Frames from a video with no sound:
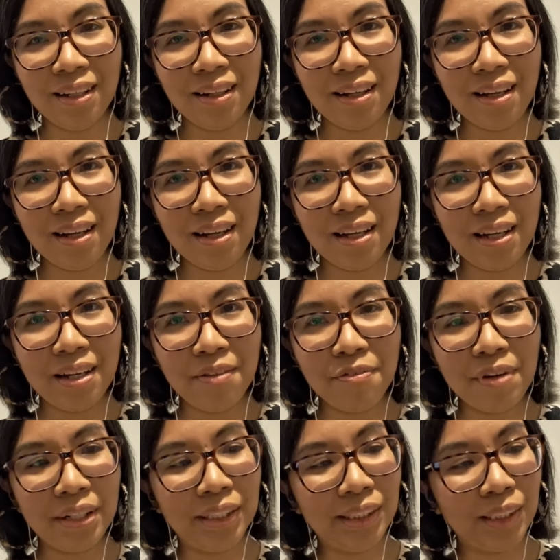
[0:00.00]

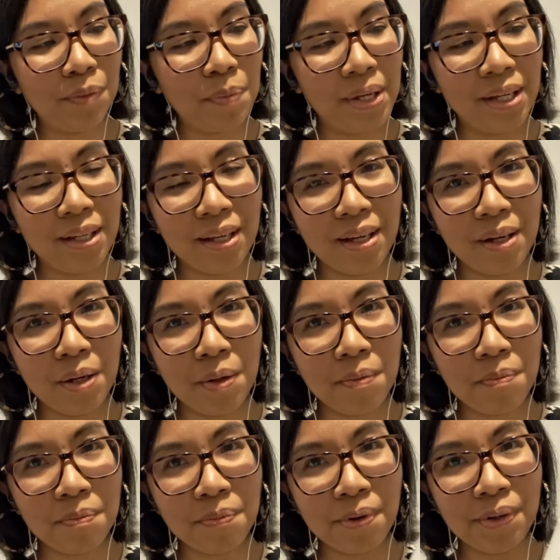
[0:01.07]
French speaking
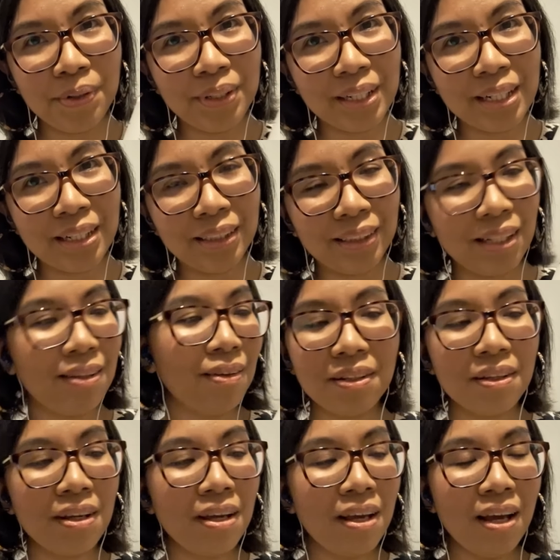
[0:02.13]
projects and
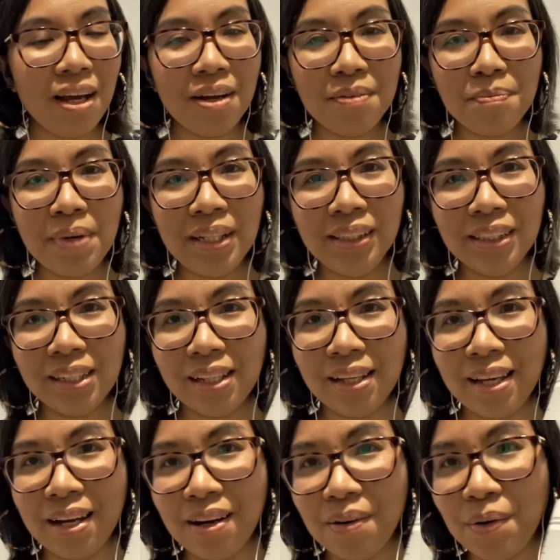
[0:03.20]
basically
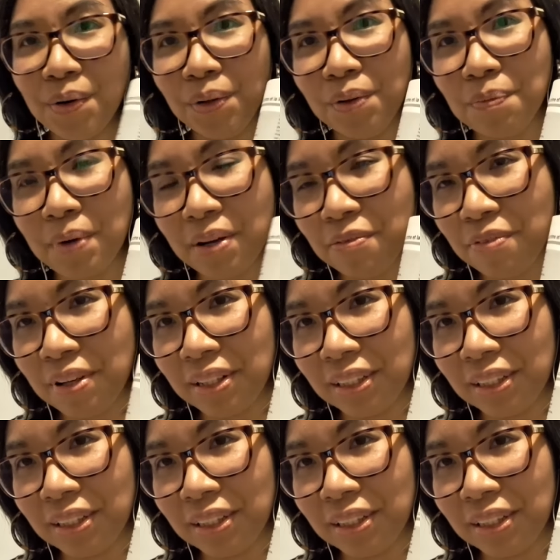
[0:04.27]
all of my French